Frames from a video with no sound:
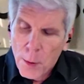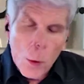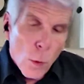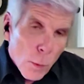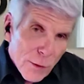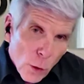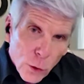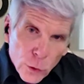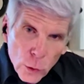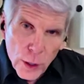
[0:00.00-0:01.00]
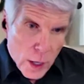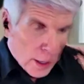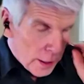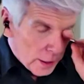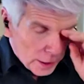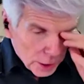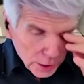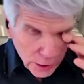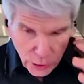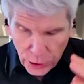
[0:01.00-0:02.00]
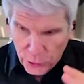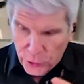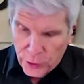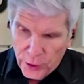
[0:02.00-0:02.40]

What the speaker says: But what we've also done, in addition to just